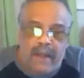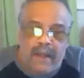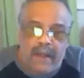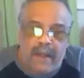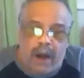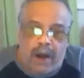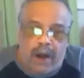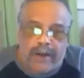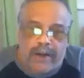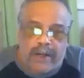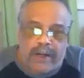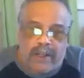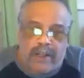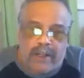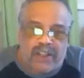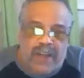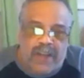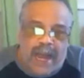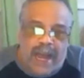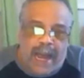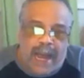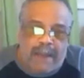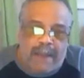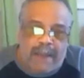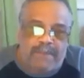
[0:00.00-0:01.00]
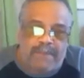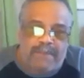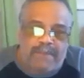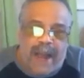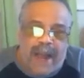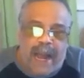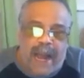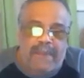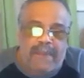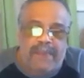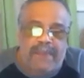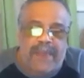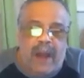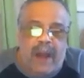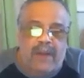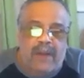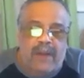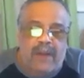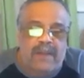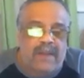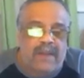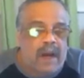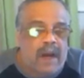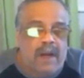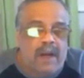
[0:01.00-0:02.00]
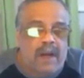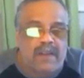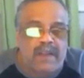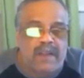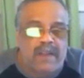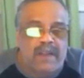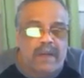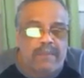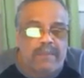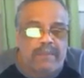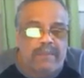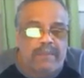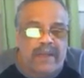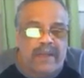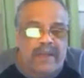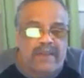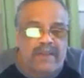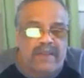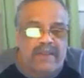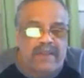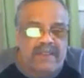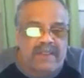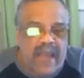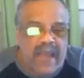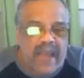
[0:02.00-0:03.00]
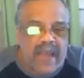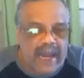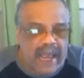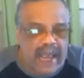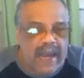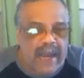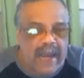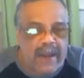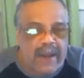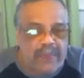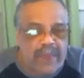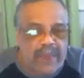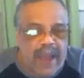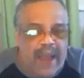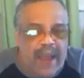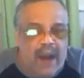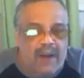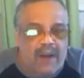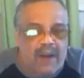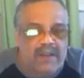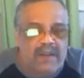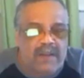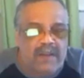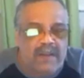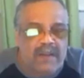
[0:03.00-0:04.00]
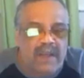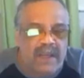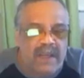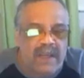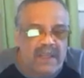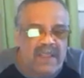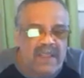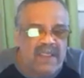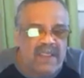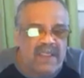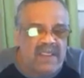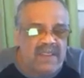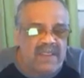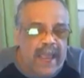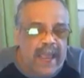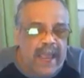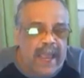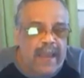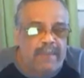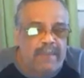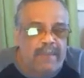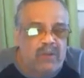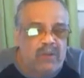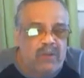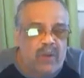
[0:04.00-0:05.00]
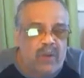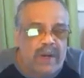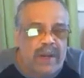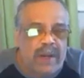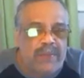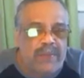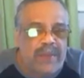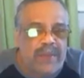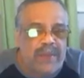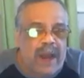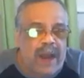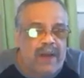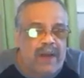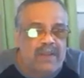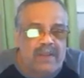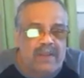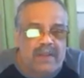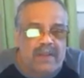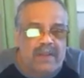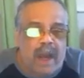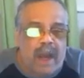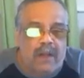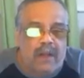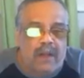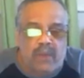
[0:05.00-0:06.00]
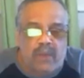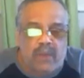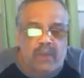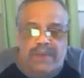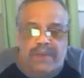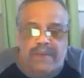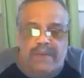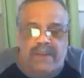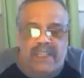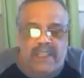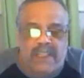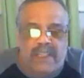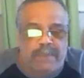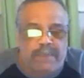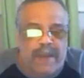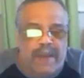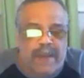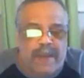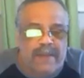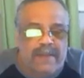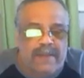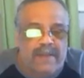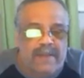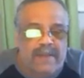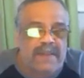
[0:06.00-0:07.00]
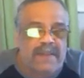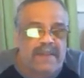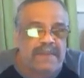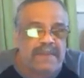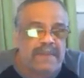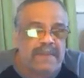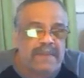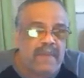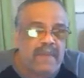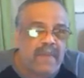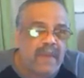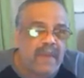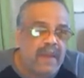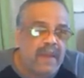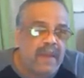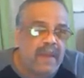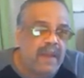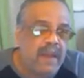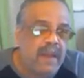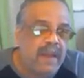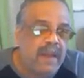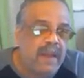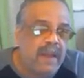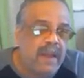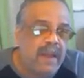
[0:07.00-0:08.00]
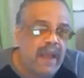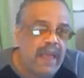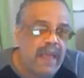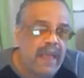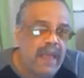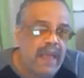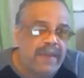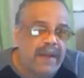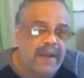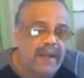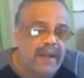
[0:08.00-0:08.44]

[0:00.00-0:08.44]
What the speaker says: on their job, $5,000 in their business, got $80,000. Same $20,000 worth of expenses. And then